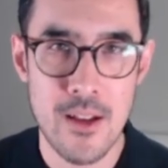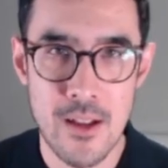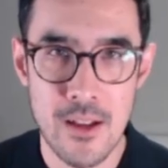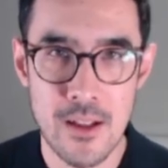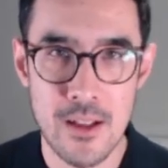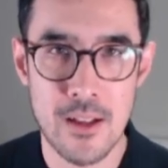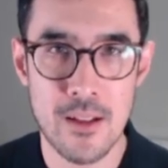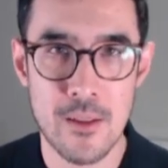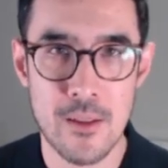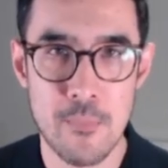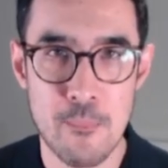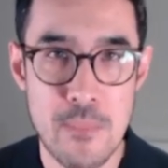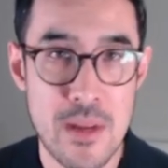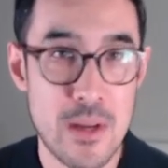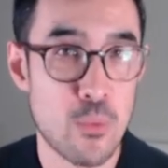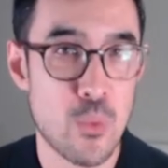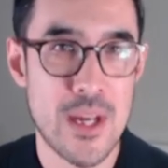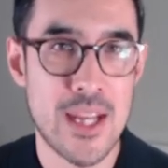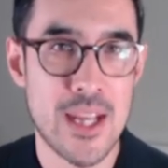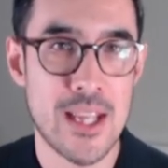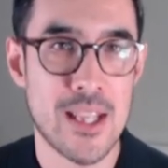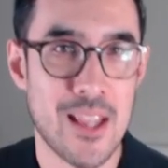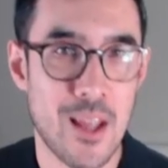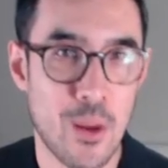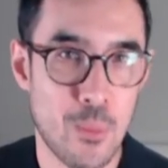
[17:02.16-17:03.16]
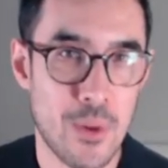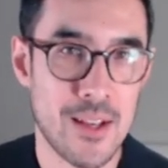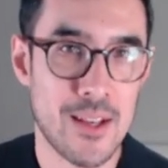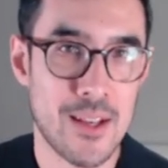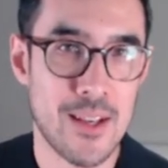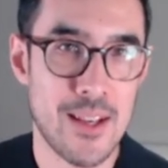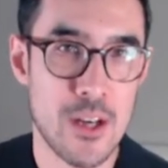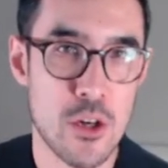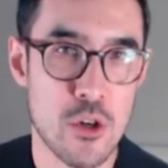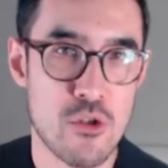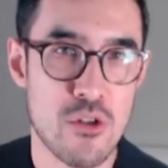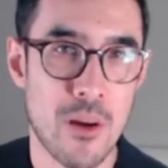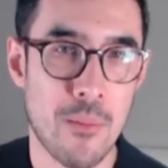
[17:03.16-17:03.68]
Uh, midweek, they
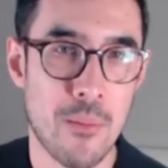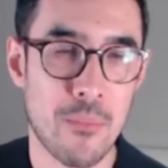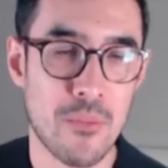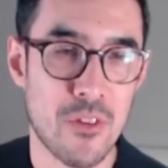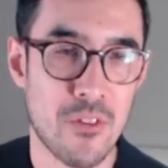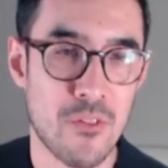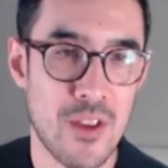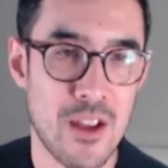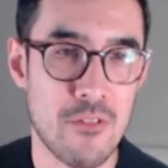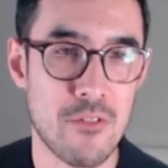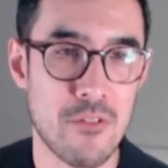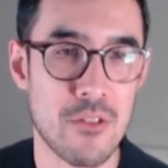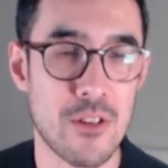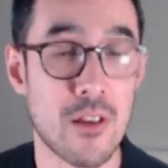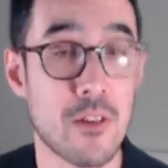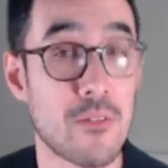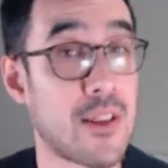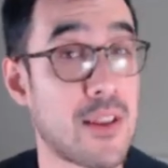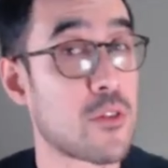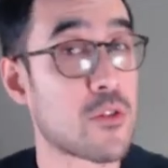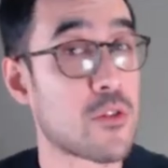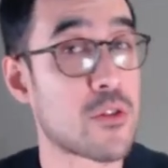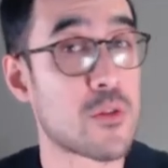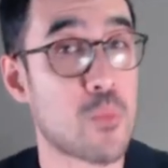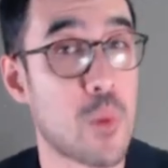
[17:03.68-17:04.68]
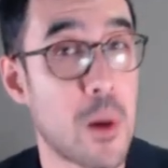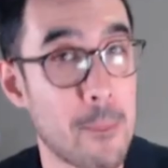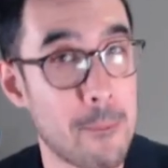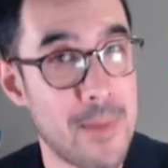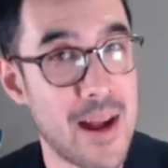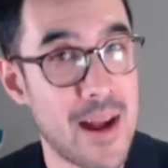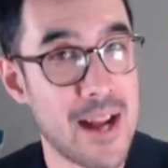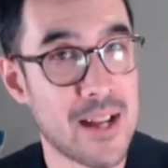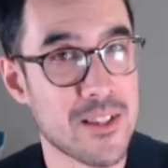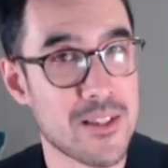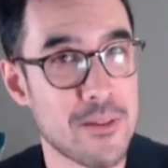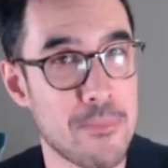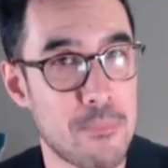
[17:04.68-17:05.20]
went in Trump's favor. They've now swung
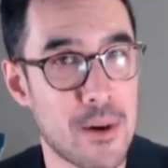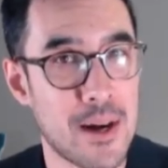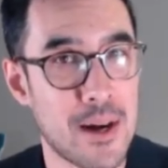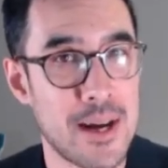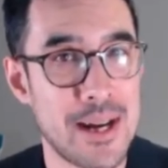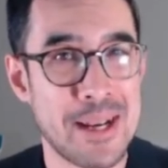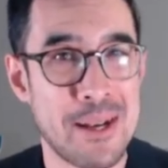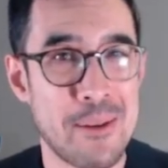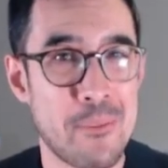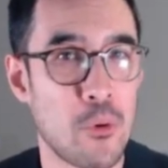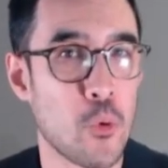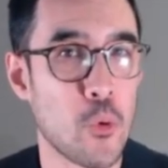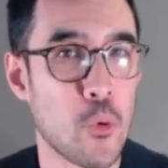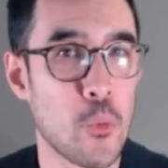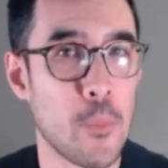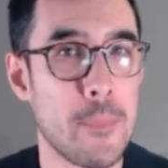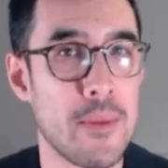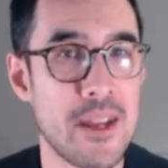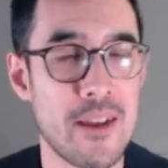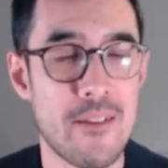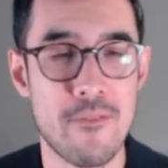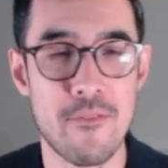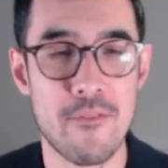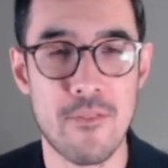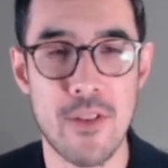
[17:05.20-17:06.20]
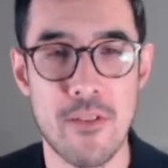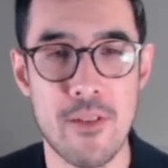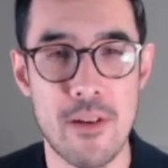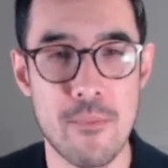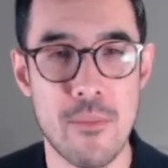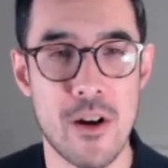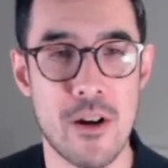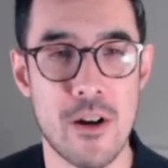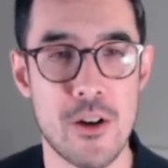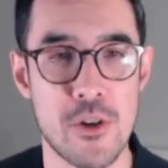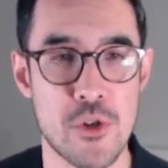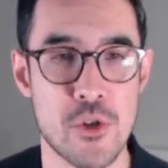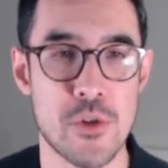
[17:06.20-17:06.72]
back to Biden, albeit very
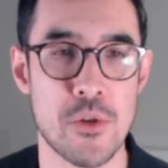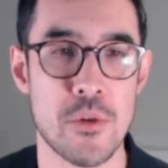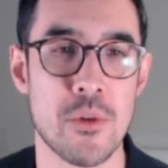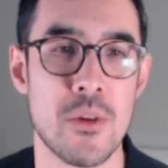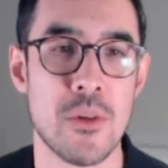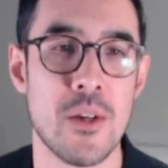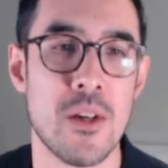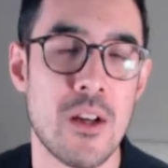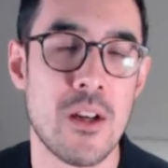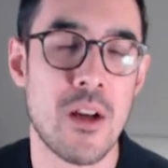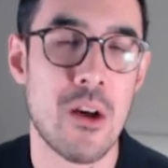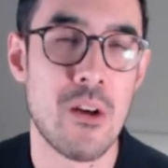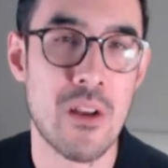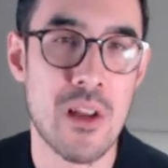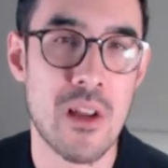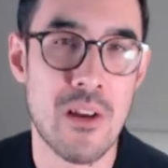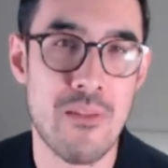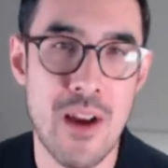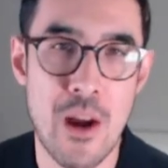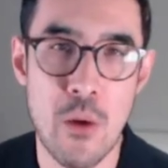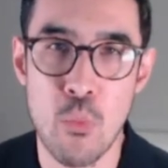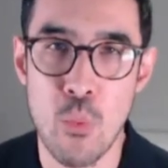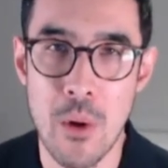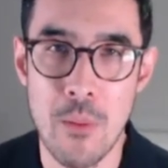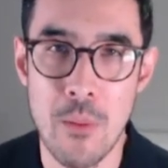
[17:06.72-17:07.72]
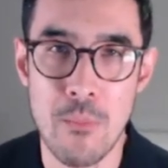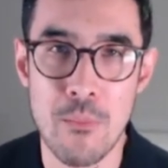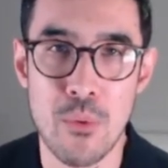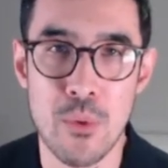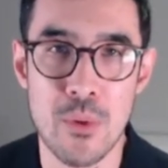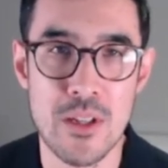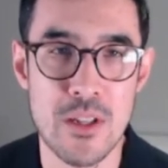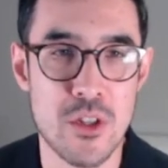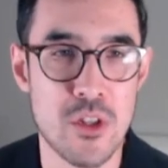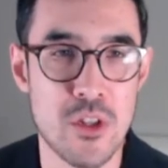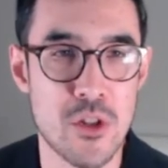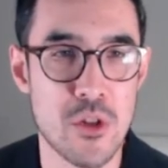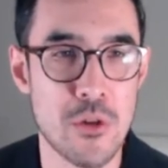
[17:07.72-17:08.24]
marginal, only around one
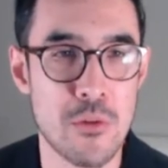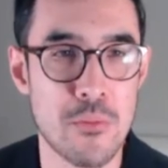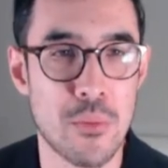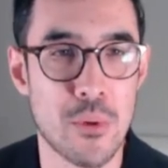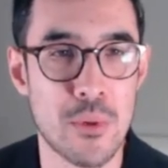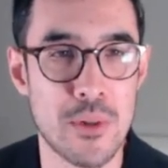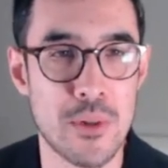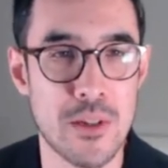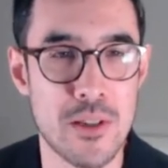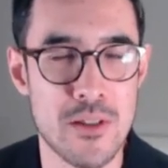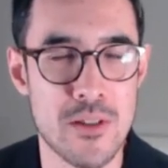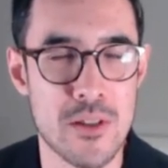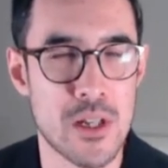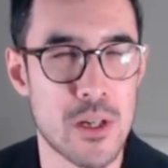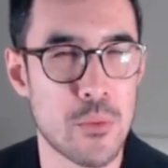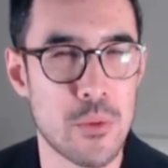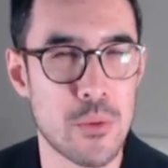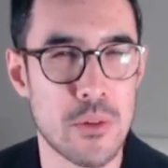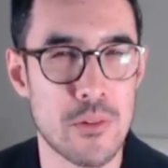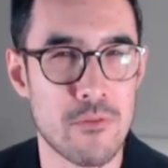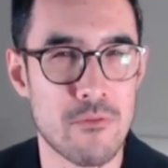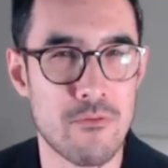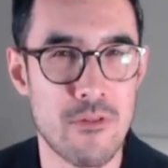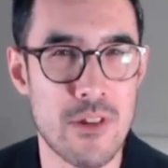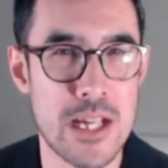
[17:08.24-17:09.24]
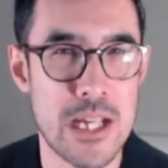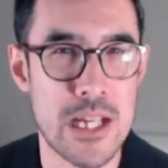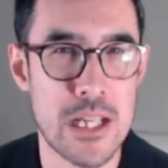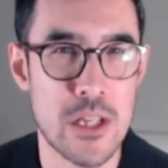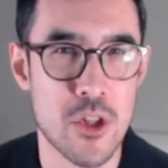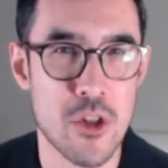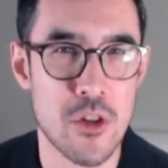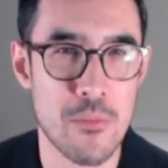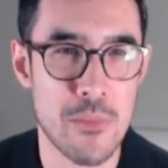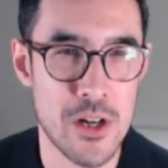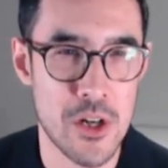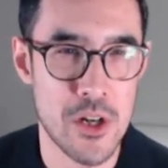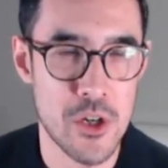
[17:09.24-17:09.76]
point two points. So I wouldn't read
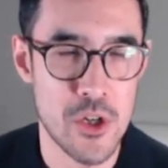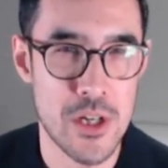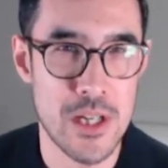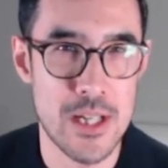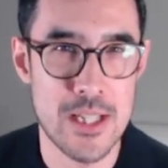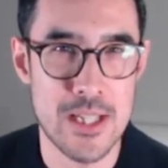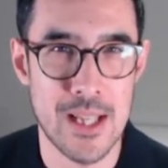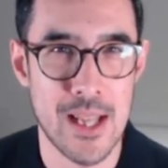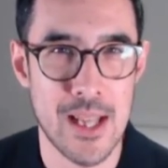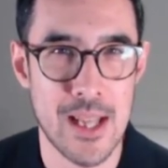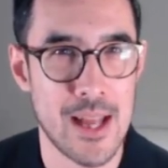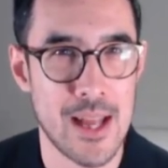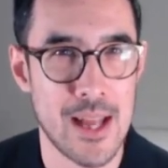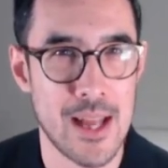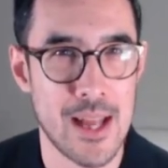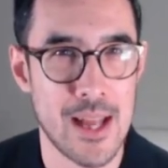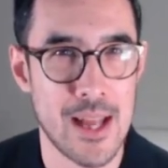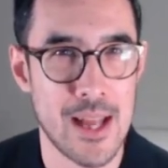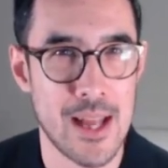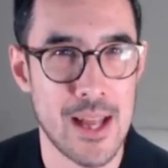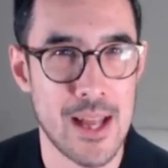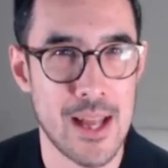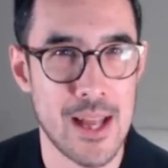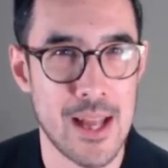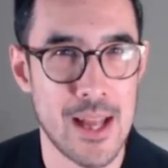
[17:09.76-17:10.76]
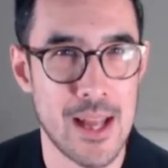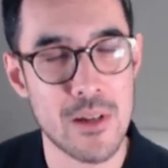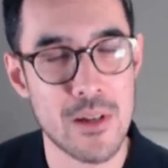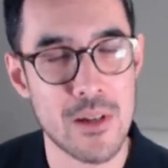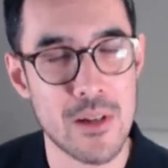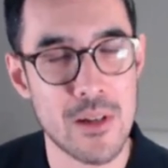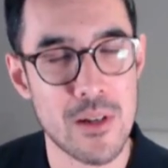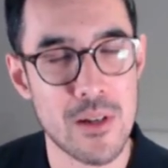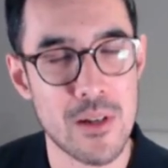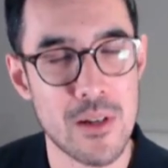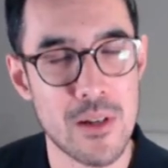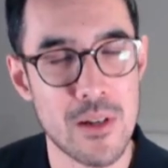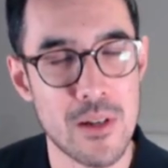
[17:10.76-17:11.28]
too much into that. That's pretty
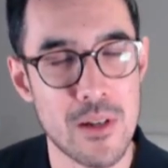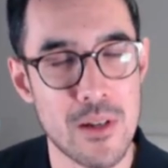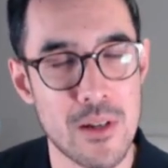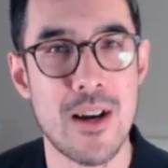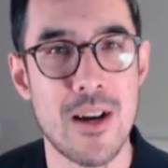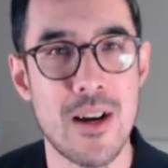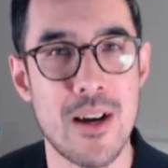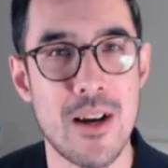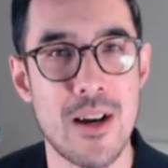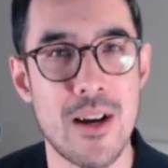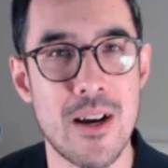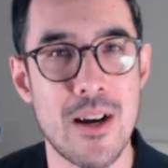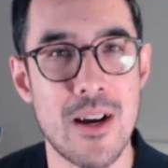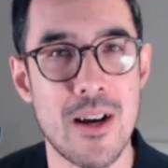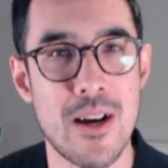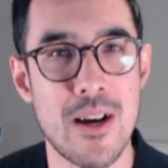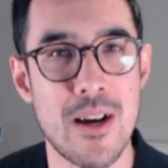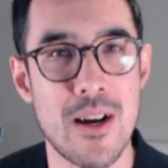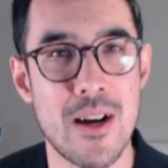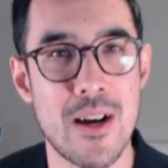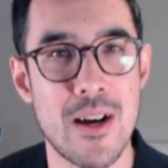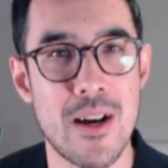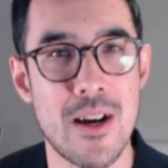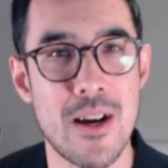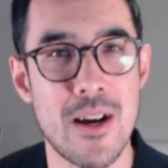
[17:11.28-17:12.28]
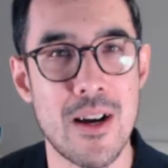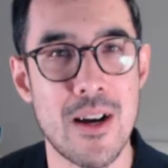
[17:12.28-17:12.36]
much a tie in my mind.